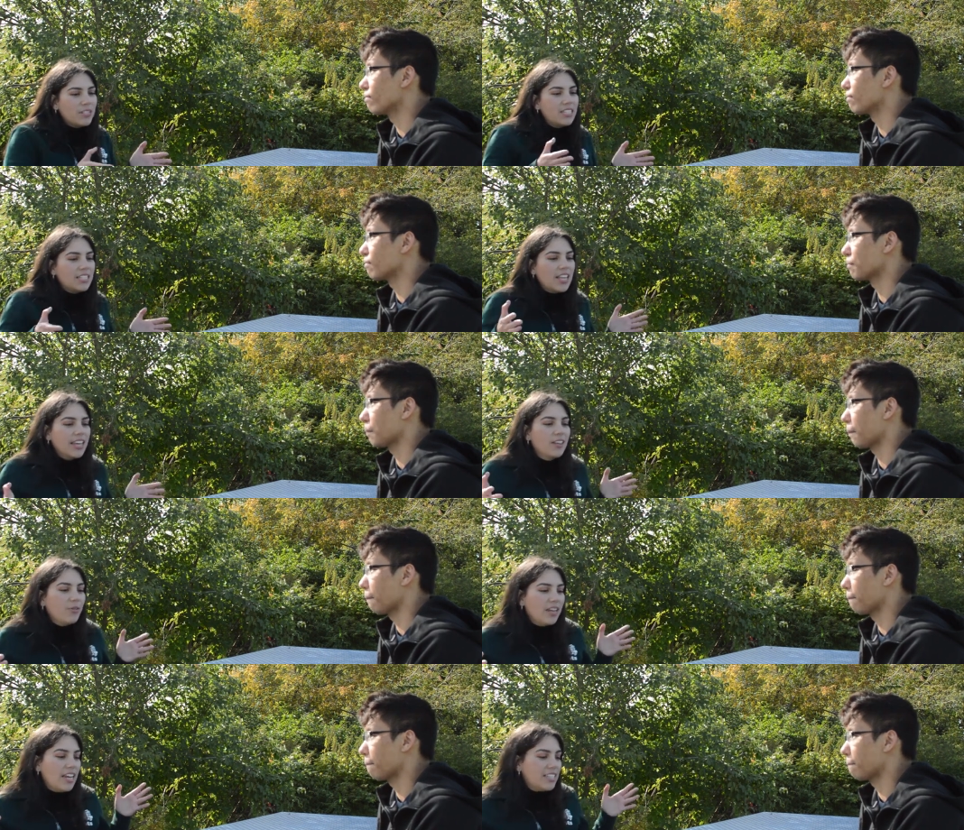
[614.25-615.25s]
Speaker 1: was designed the
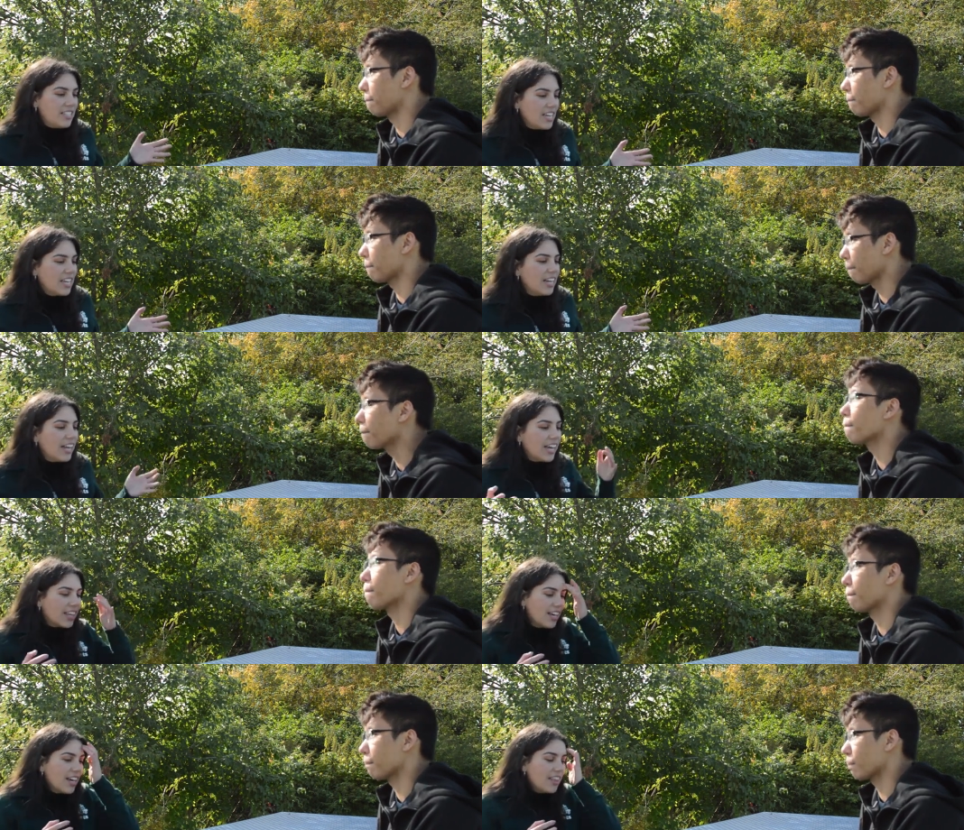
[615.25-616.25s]
way they did, like,
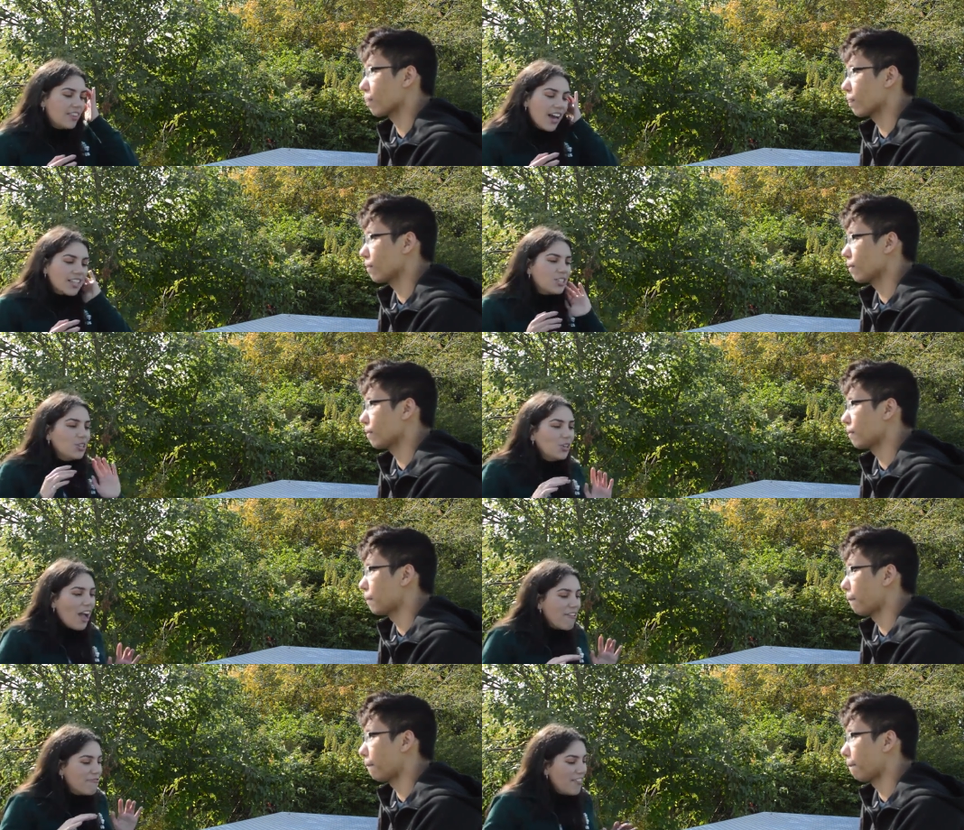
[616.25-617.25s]
that's,
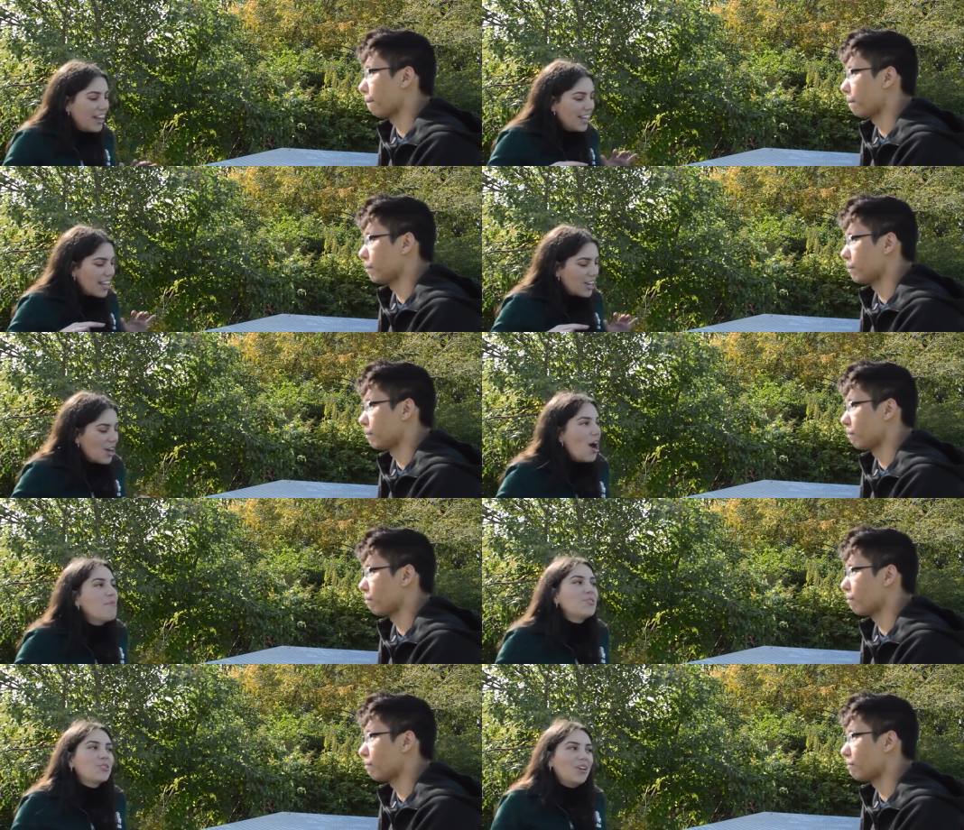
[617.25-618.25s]
I find, like, a
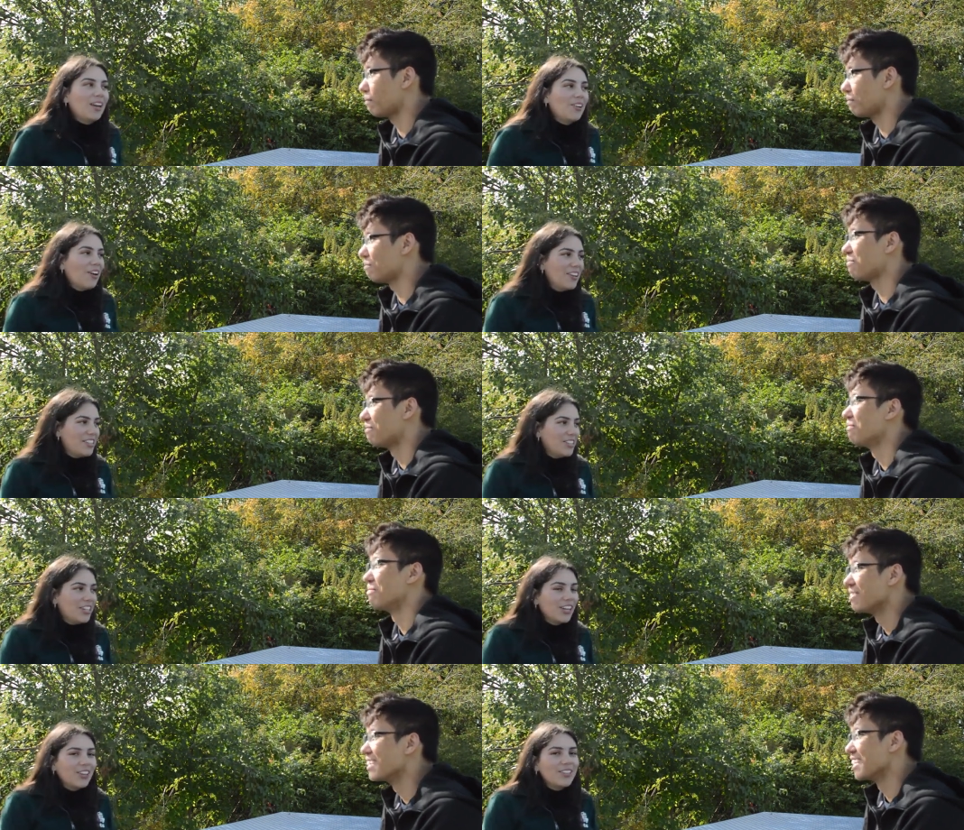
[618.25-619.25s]
common trait on all
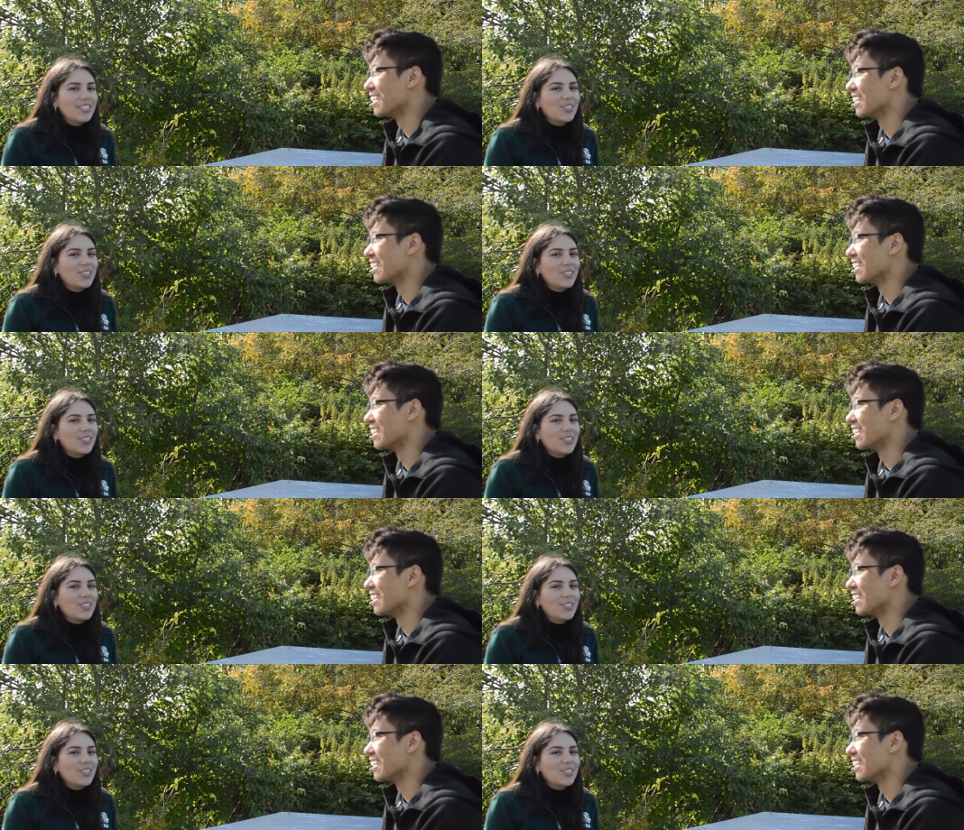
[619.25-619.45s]
engineers.